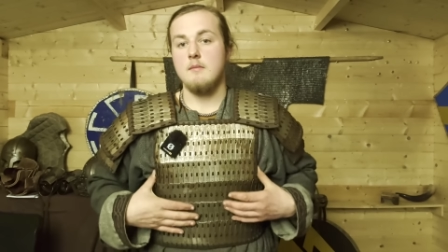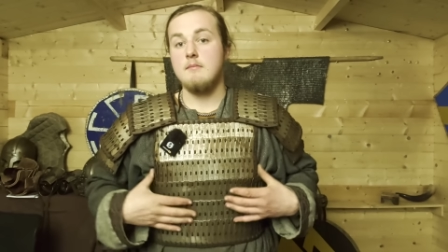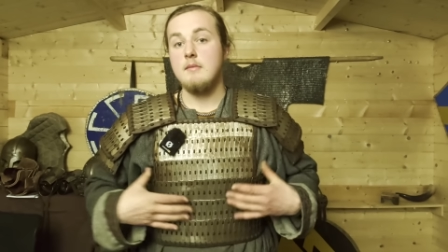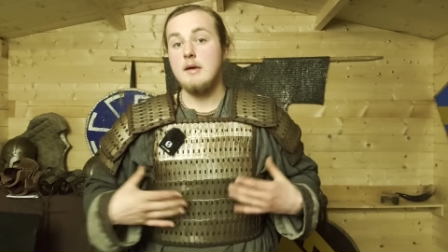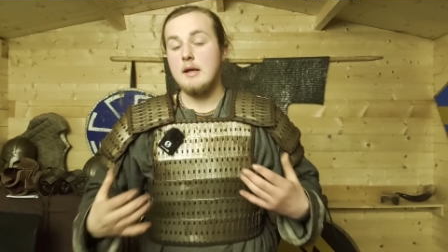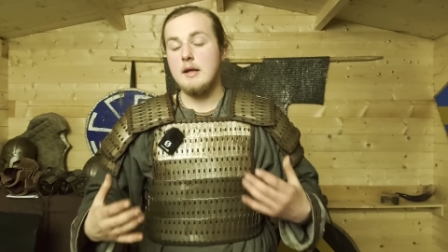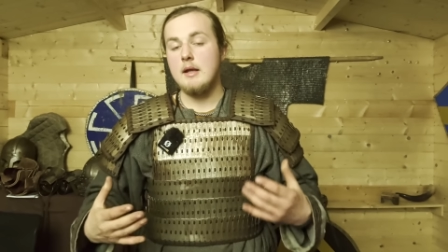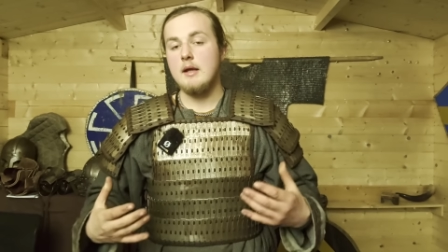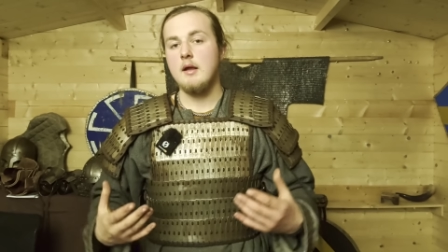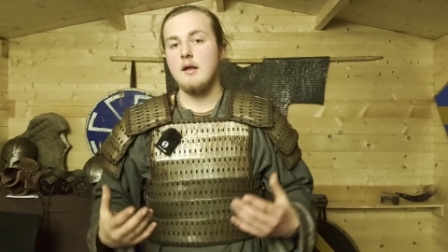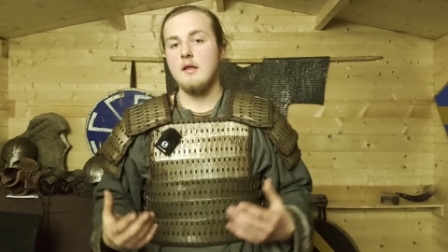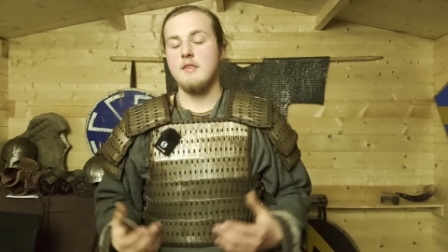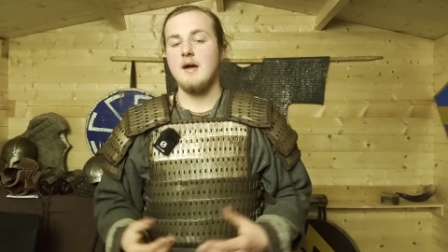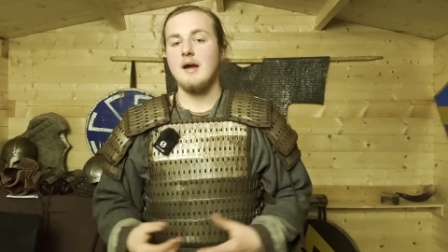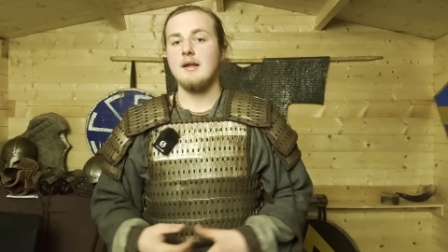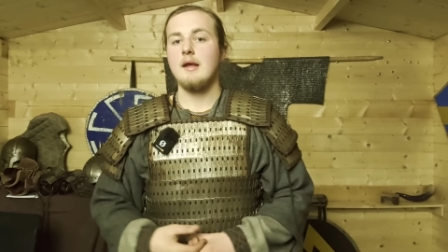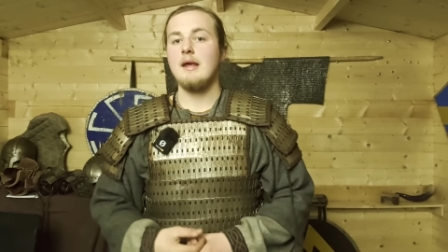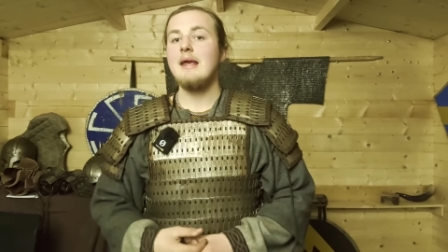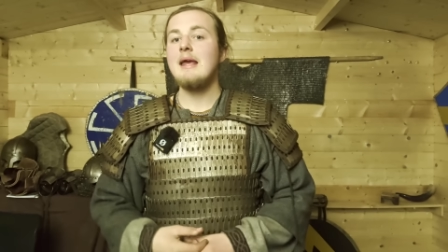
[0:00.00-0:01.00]
meaning
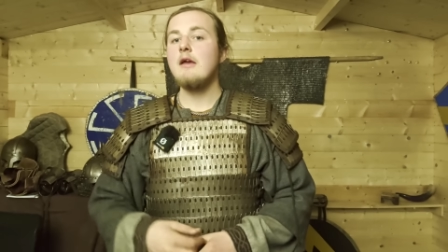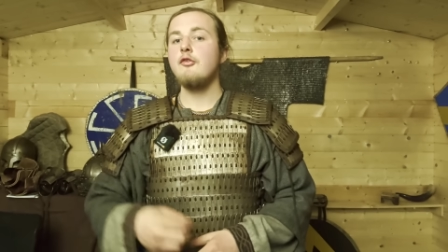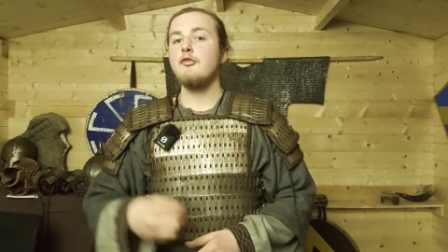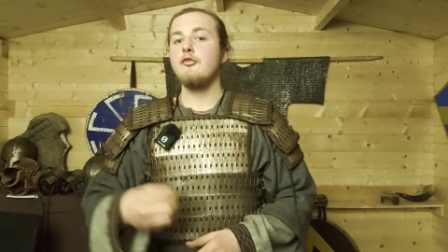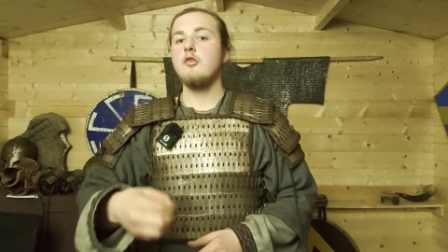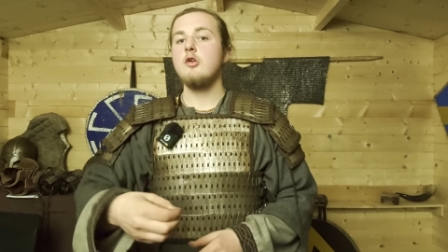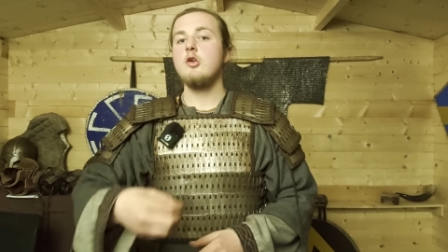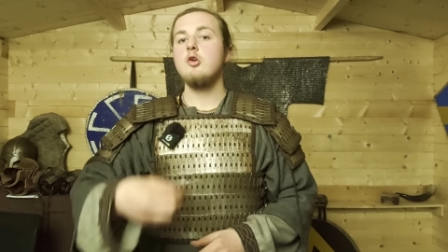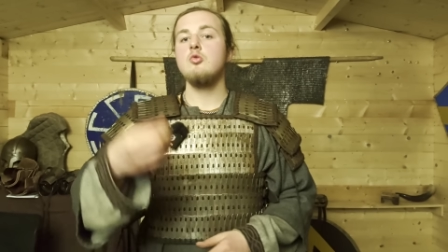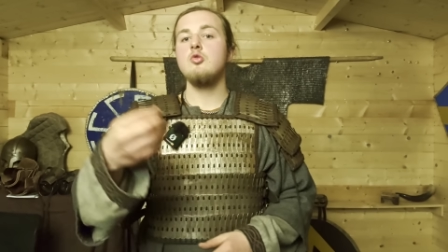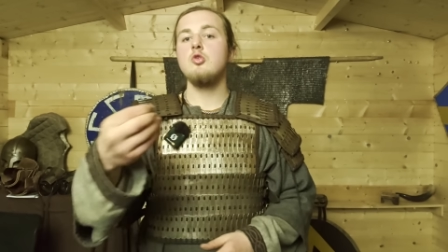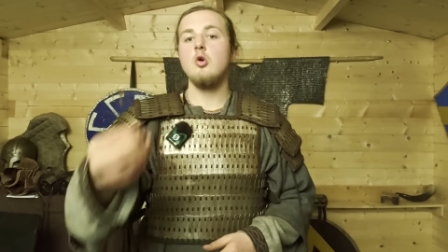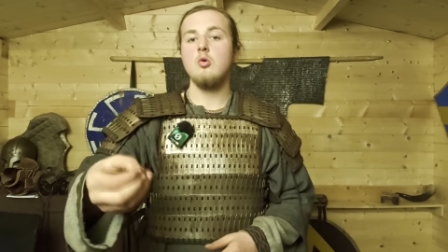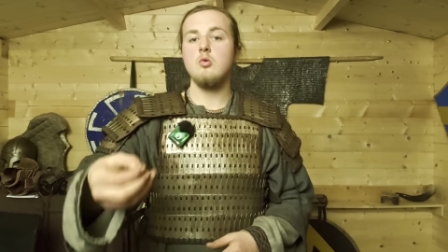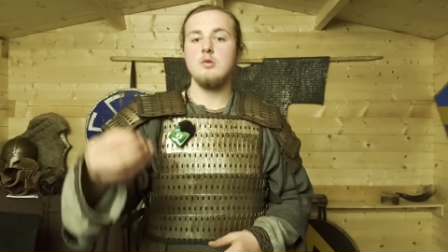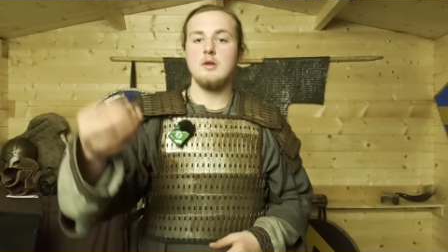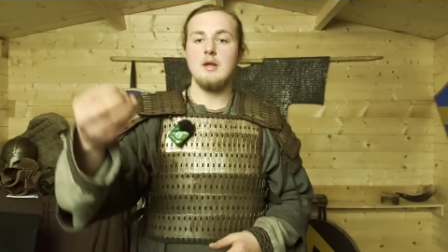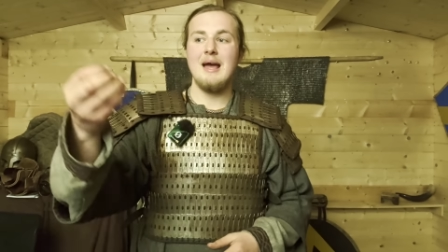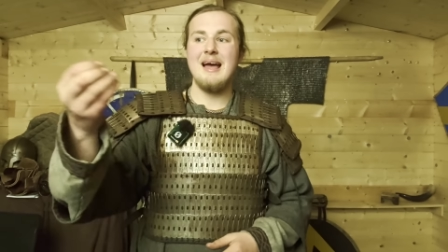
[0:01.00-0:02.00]
that if you
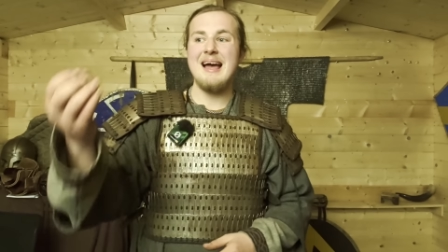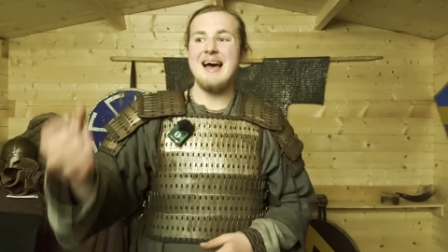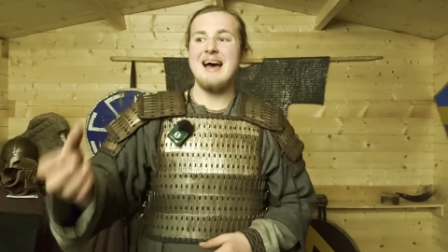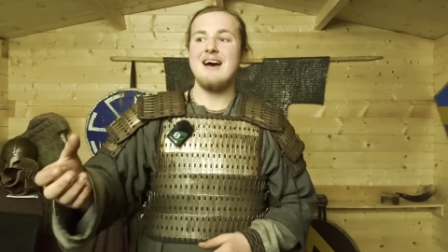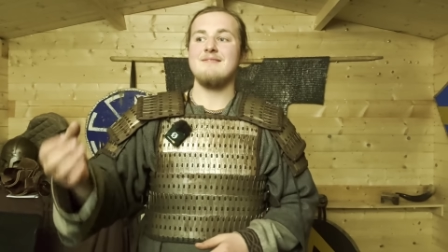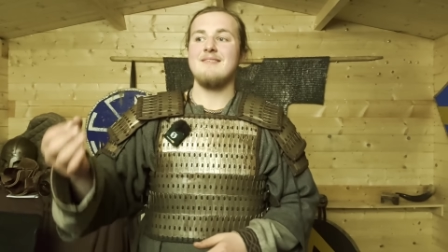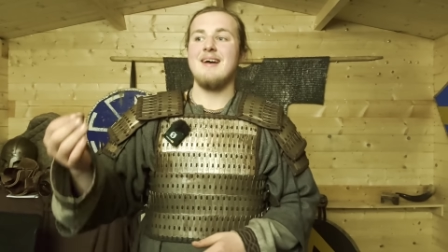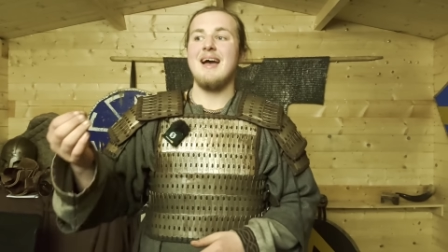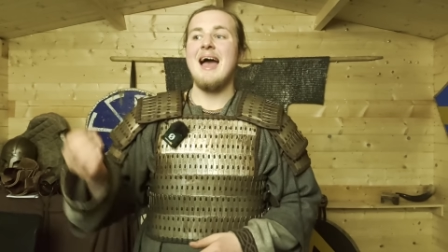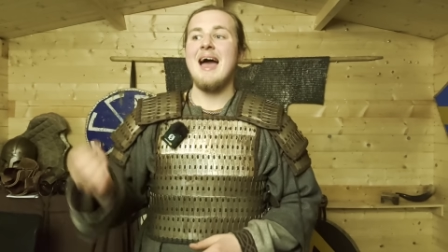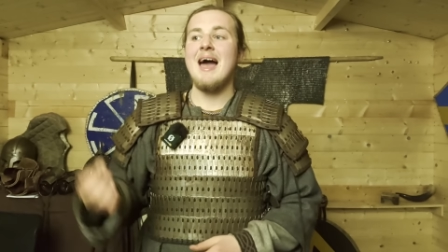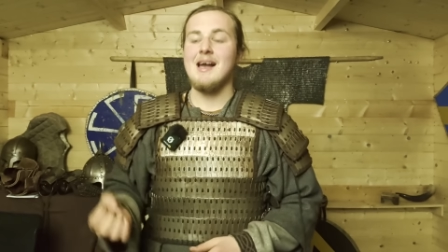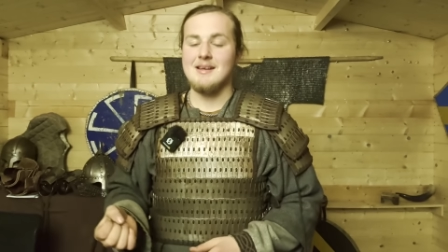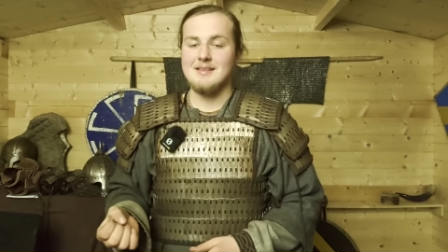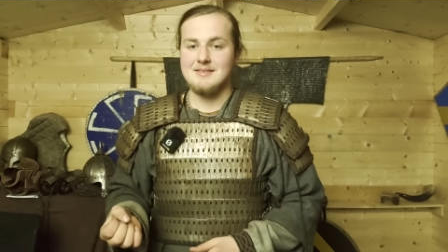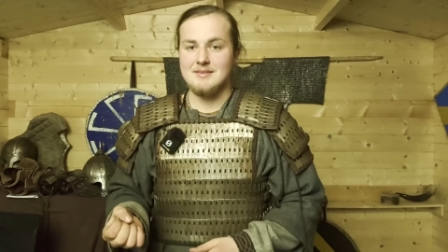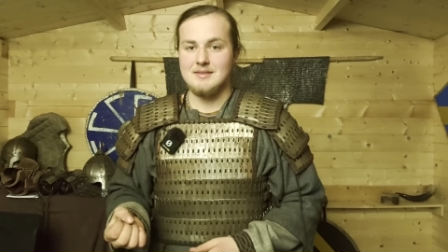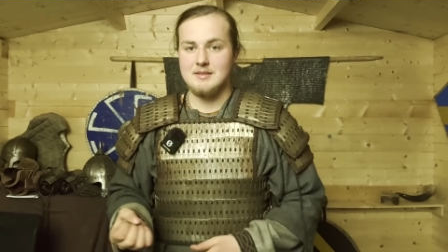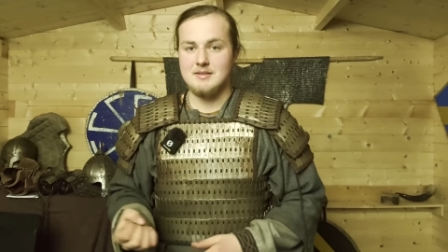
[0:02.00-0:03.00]
don't have
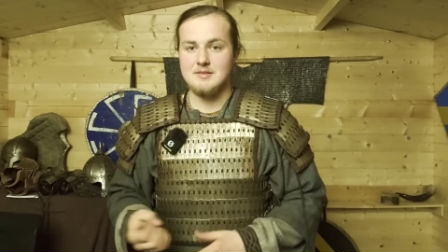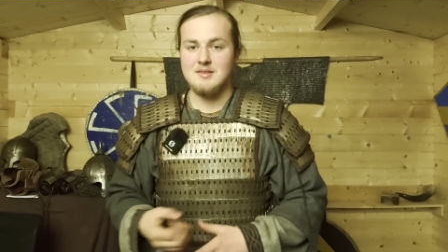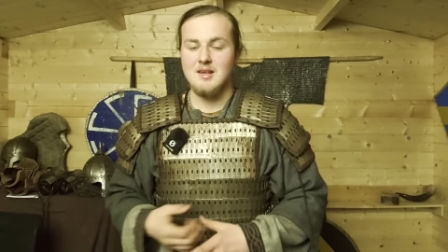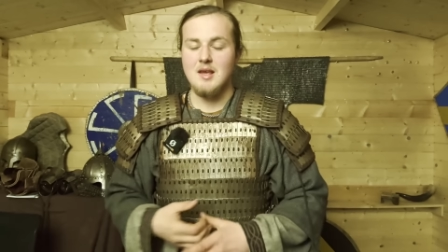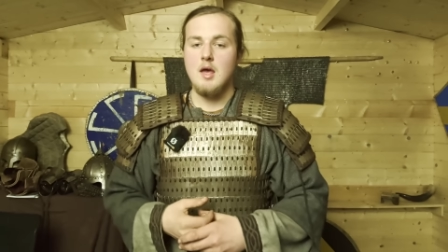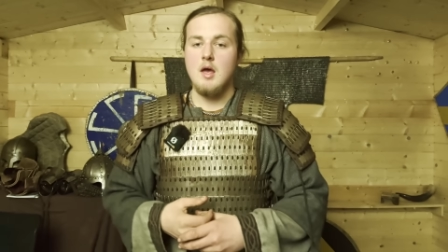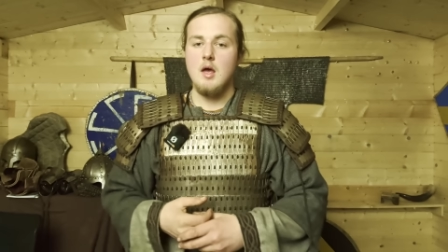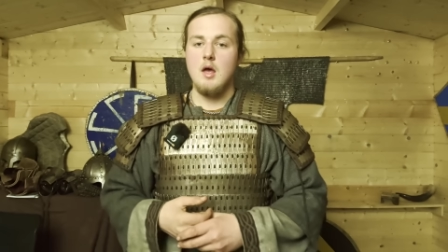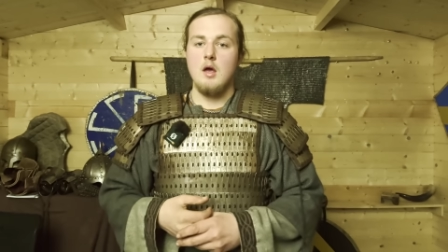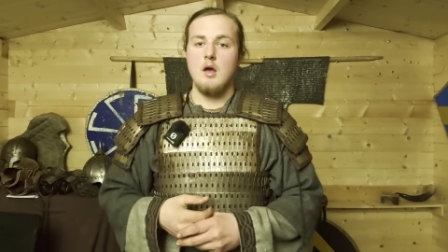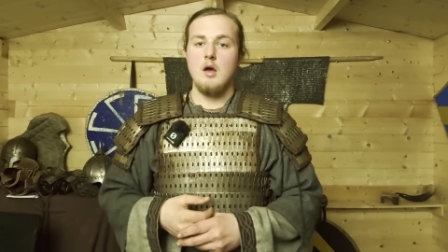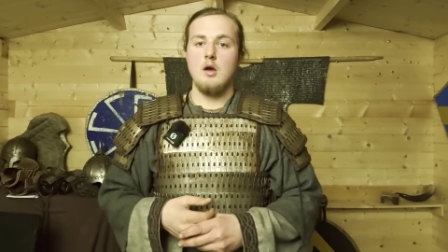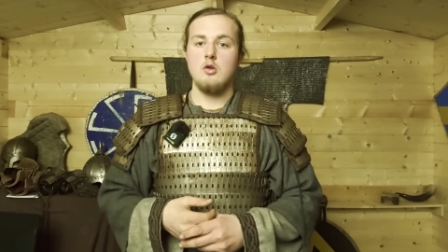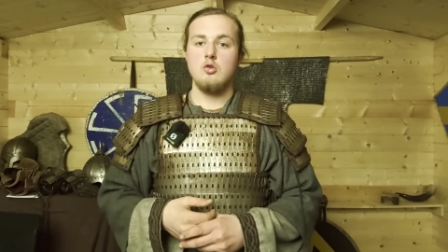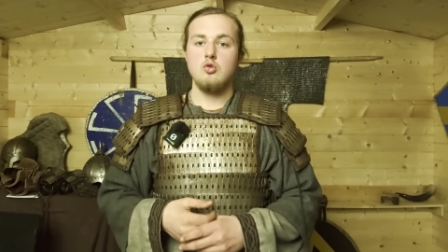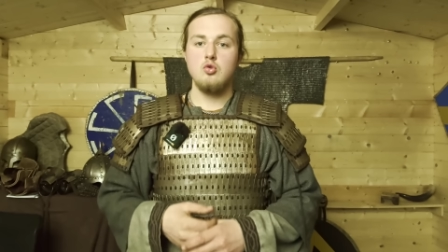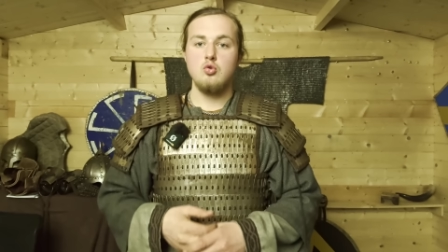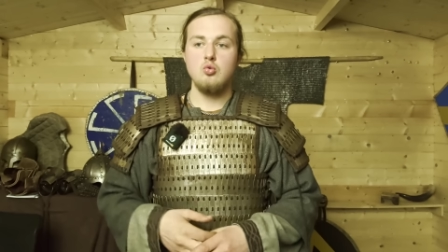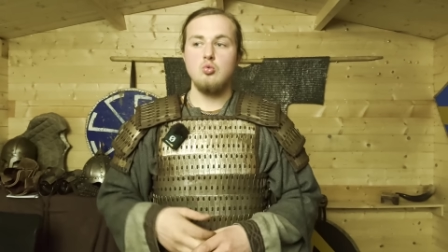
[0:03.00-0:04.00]
access
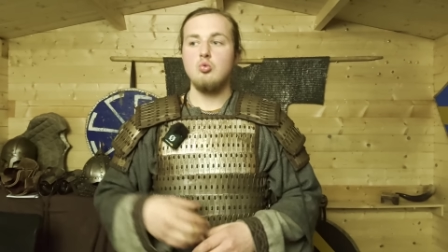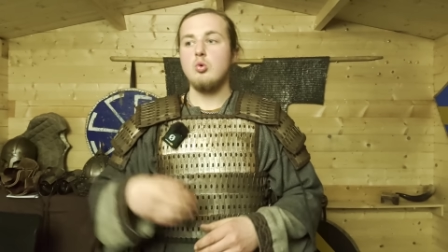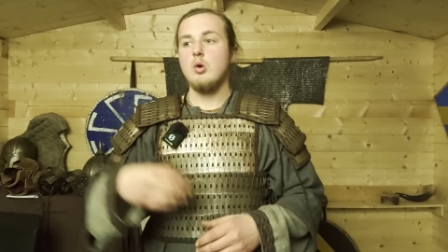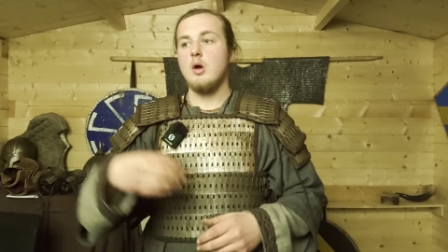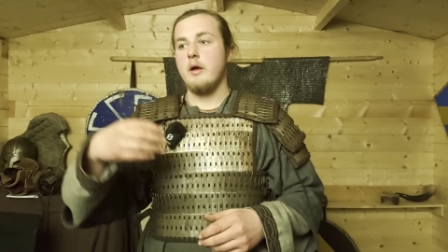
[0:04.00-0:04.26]
to